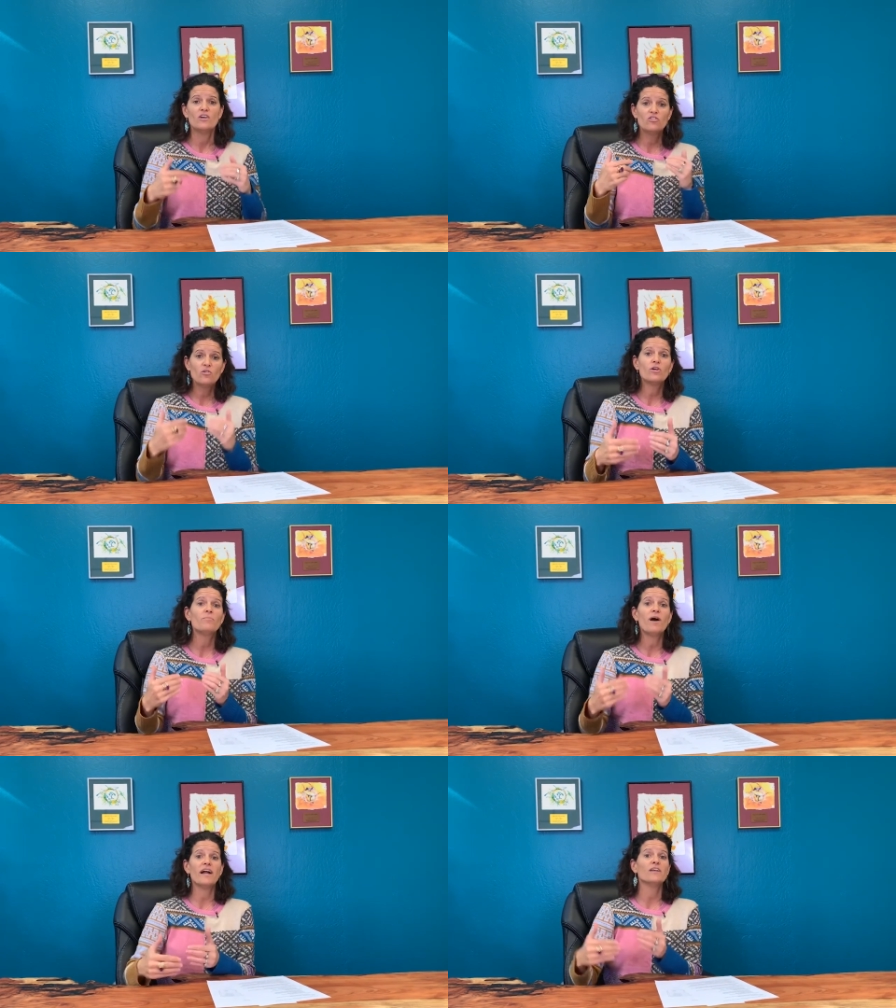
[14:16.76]
your
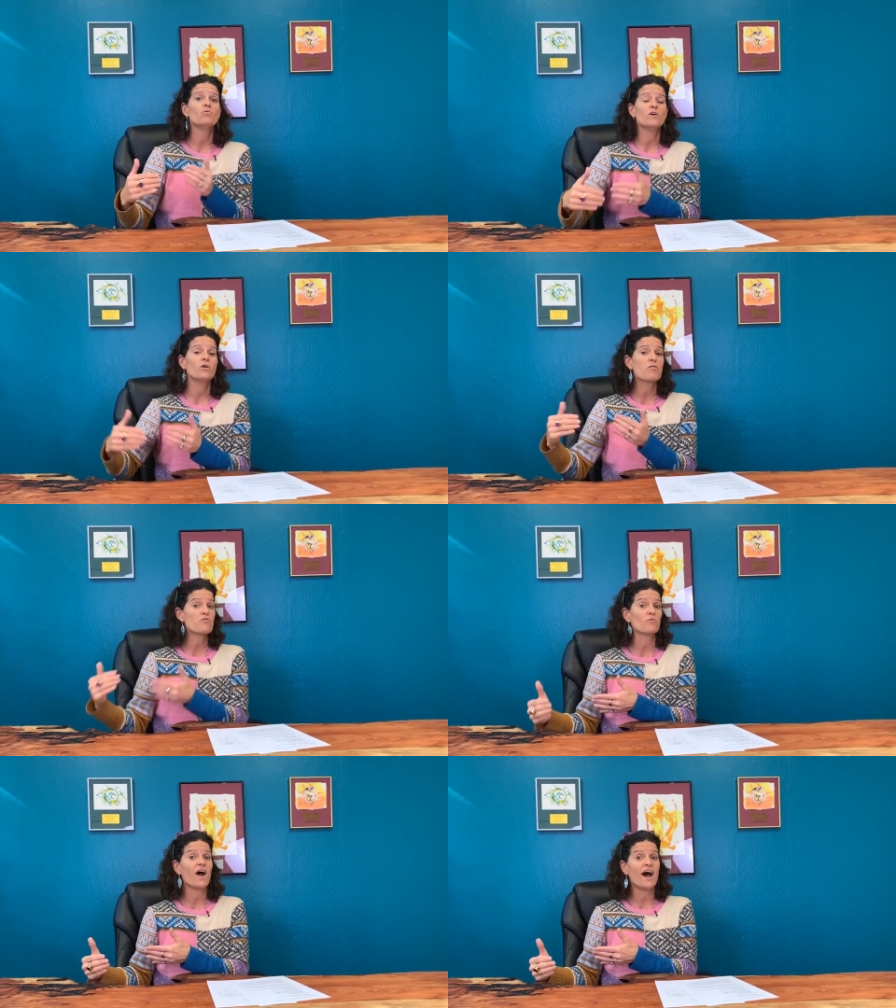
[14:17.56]
body will
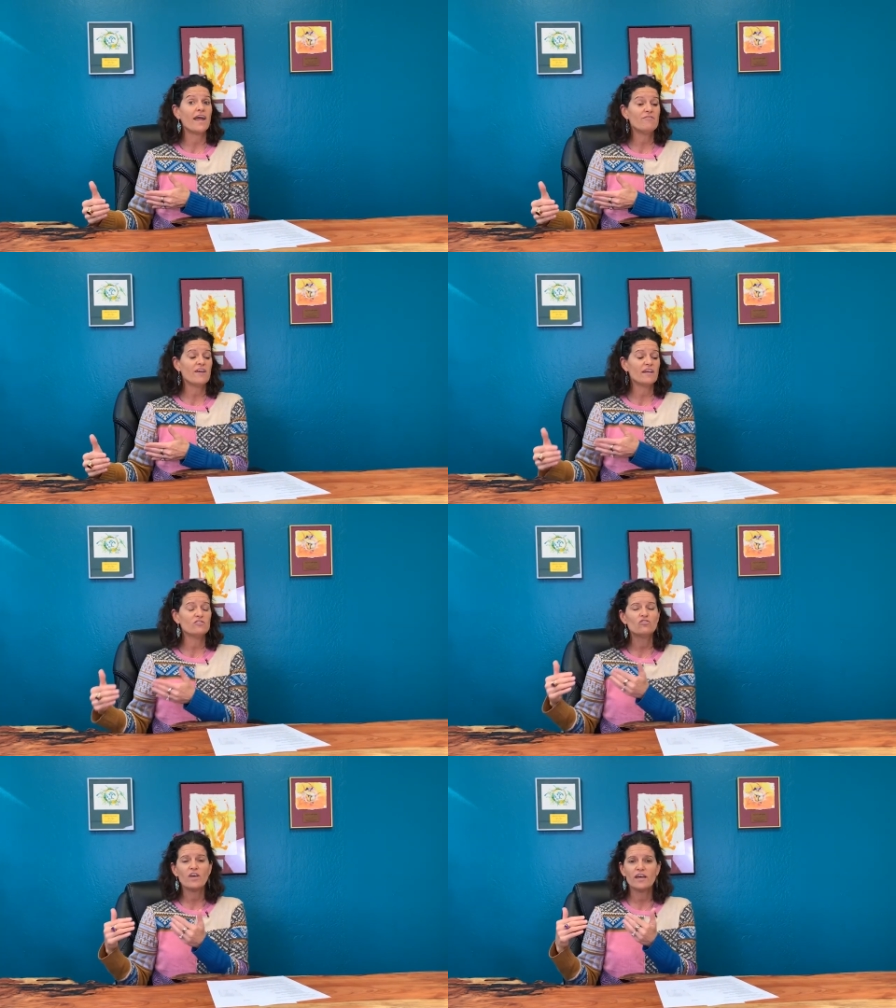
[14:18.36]
thrive.
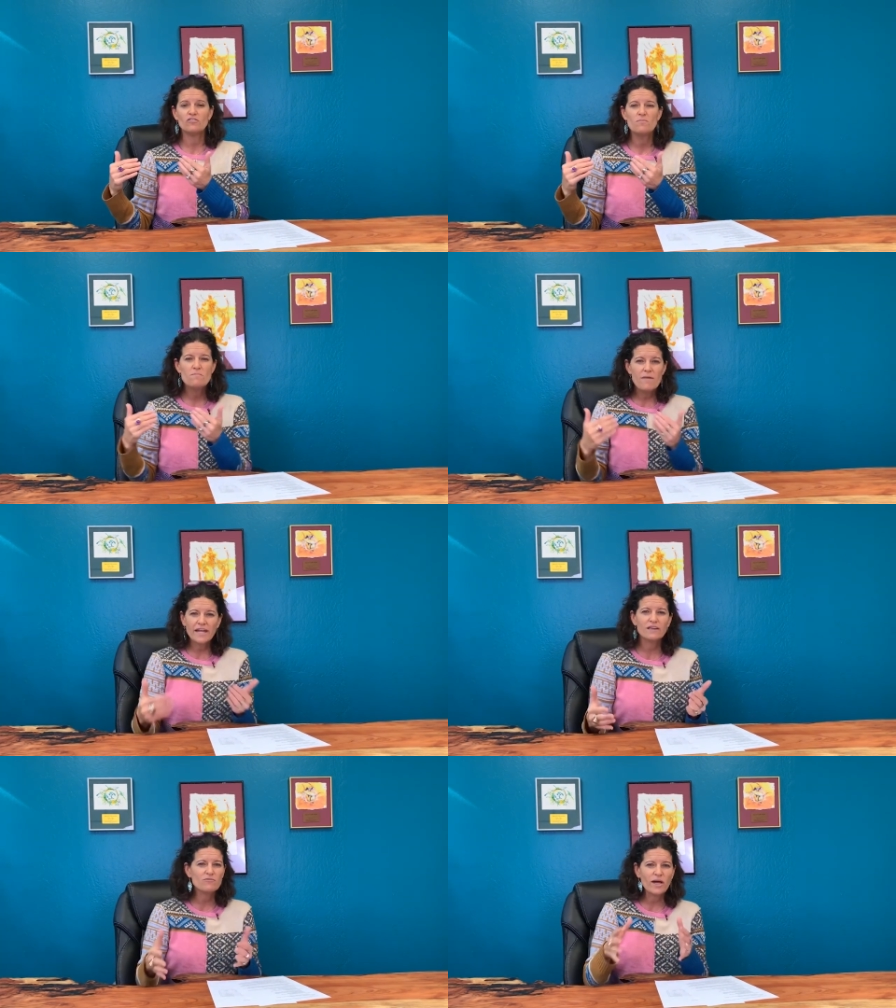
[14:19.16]
And as
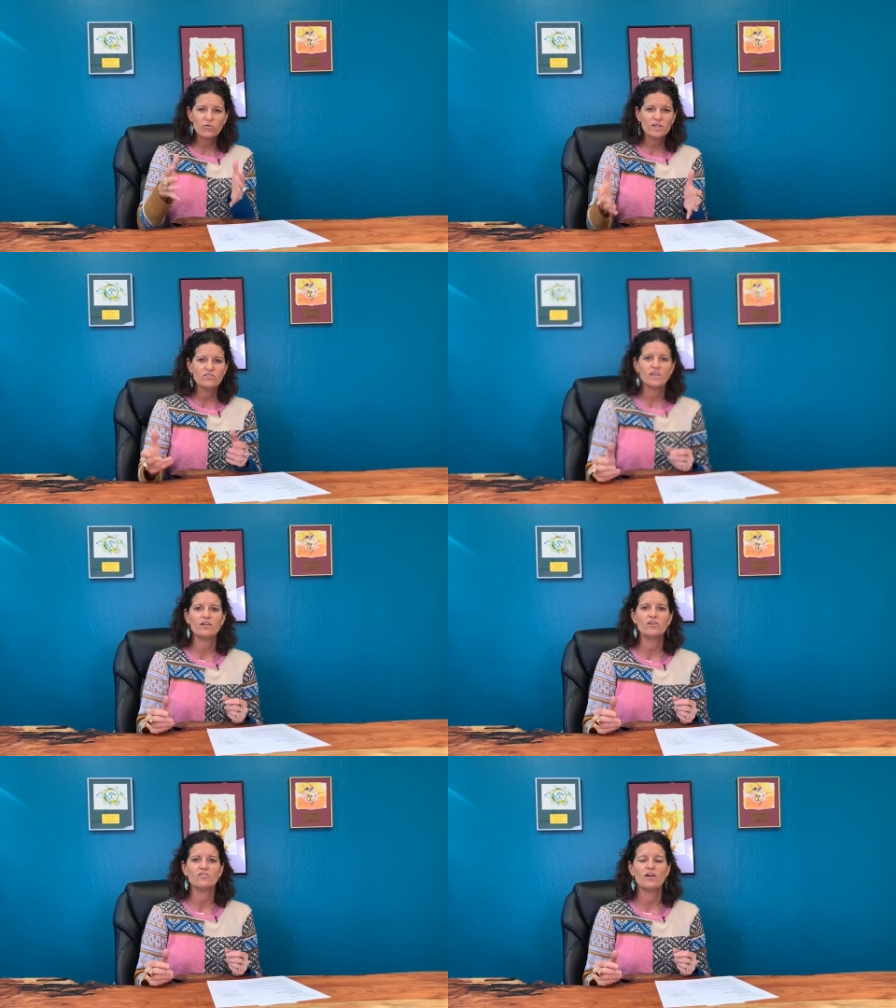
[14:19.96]
many of my
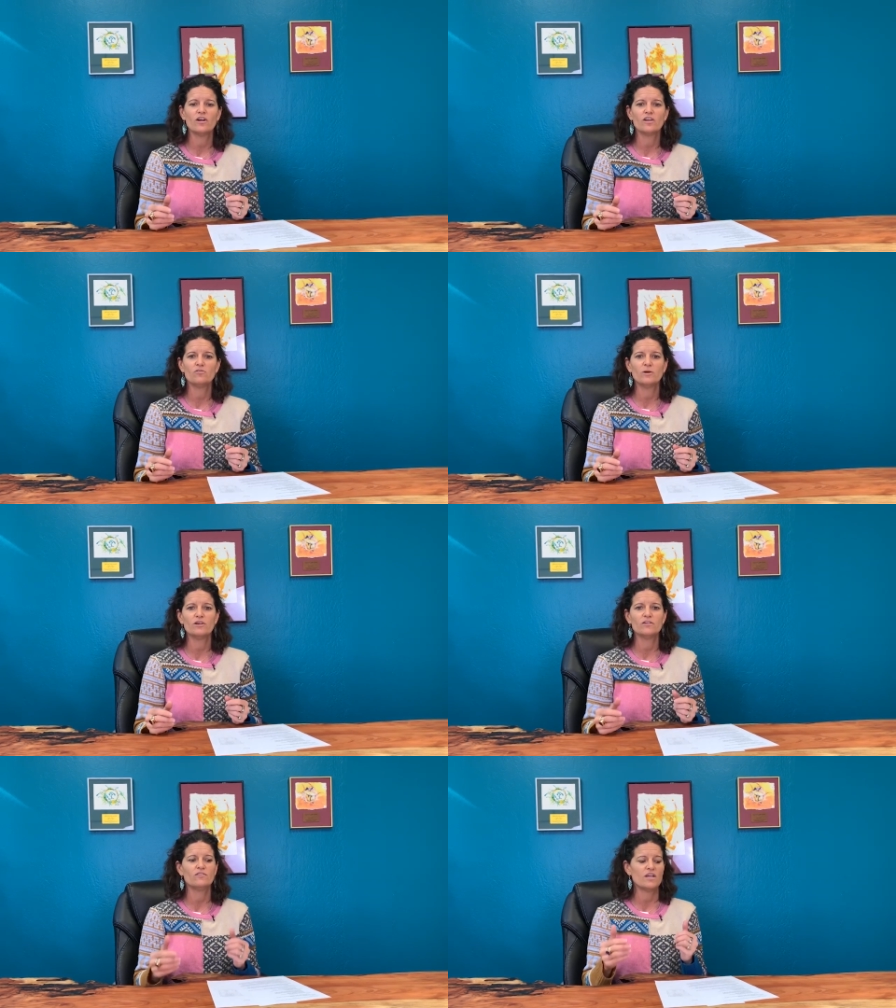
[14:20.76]
resetters are
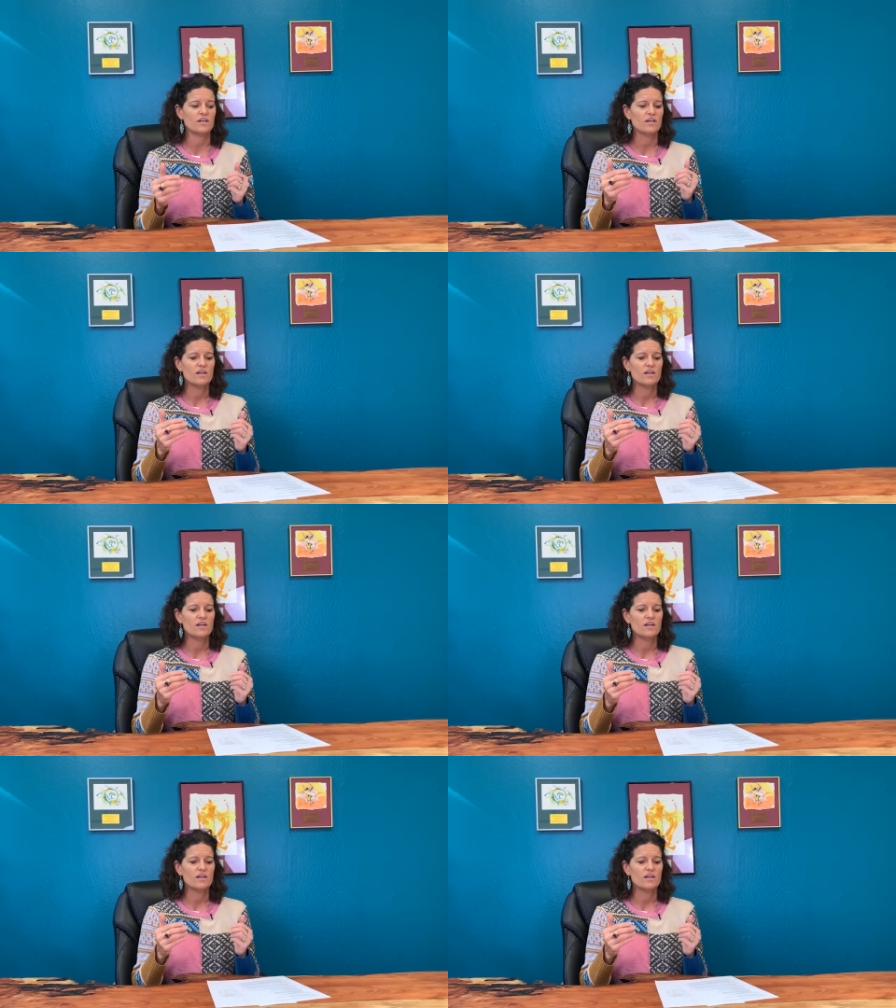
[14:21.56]
experiencing.